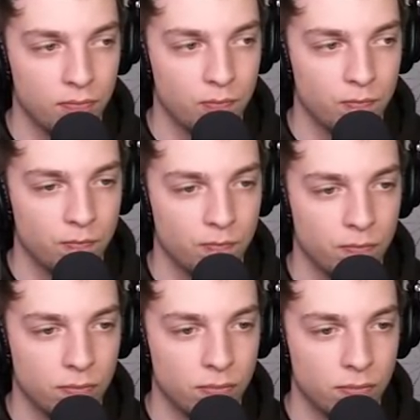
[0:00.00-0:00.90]

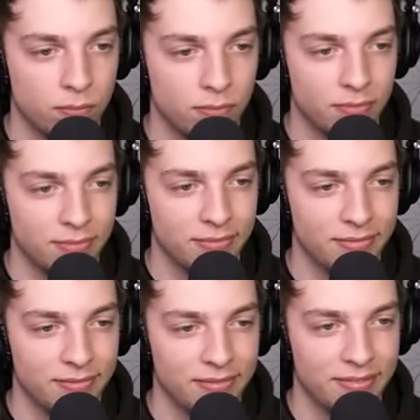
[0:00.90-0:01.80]

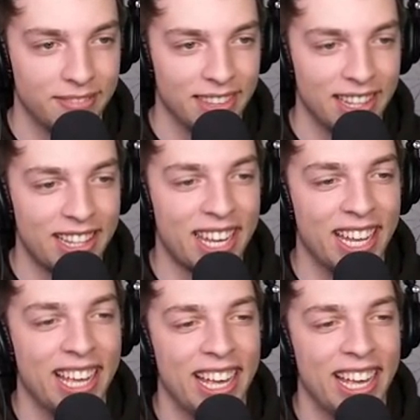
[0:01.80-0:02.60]
[no speech]